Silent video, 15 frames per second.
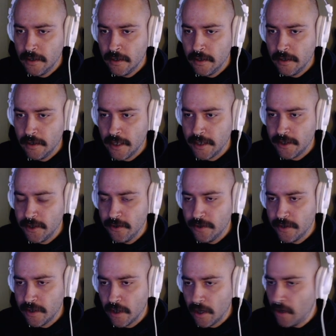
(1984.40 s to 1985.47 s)
let's use
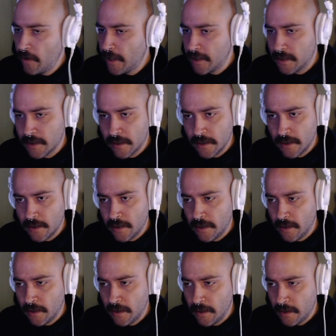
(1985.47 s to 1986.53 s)
the OS
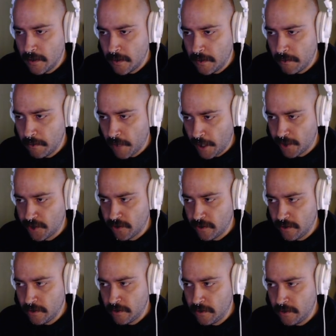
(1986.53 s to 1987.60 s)
module
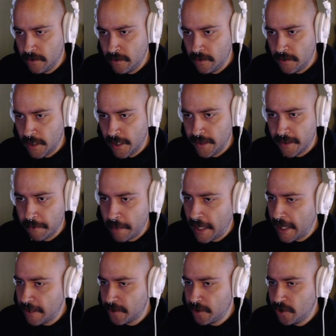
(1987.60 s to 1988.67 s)
and the
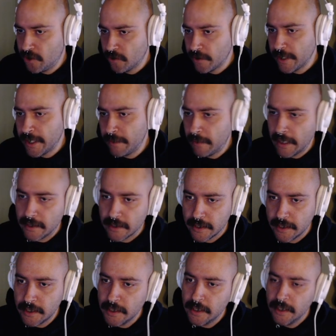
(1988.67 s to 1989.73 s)
path join method
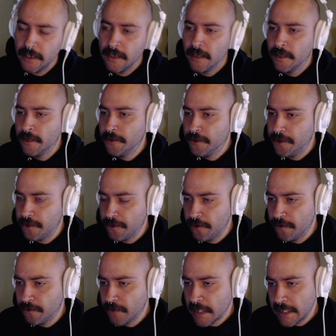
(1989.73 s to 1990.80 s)
to
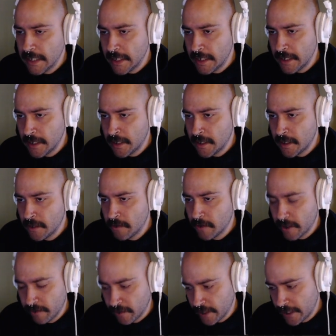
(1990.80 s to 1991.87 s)
read in one of
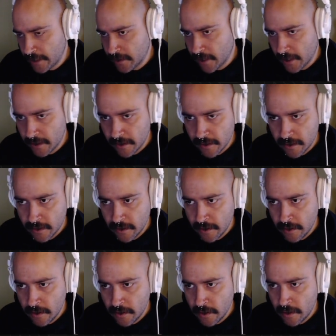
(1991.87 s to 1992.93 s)
our data sets.
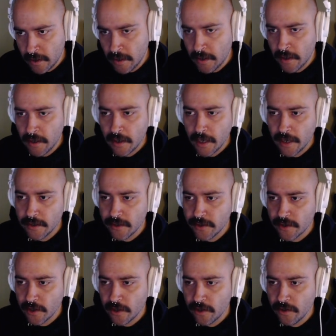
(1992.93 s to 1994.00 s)
And
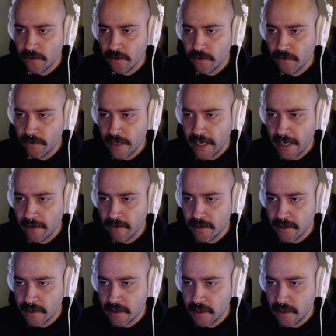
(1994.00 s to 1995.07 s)
so we have
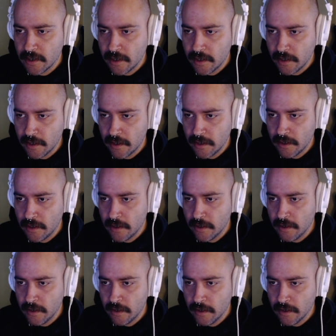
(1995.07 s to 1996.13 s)
this
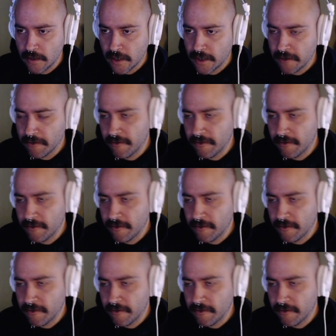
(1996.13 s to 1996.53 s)
kind of